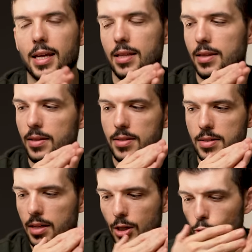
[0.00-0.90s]
in
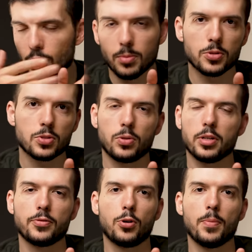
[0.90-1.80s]
this incredible
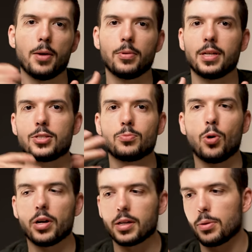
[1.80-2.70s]
story format where he's
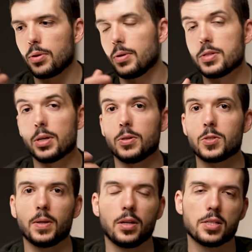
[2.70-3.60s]
walking through his own
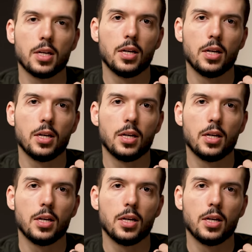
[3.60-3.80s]
experience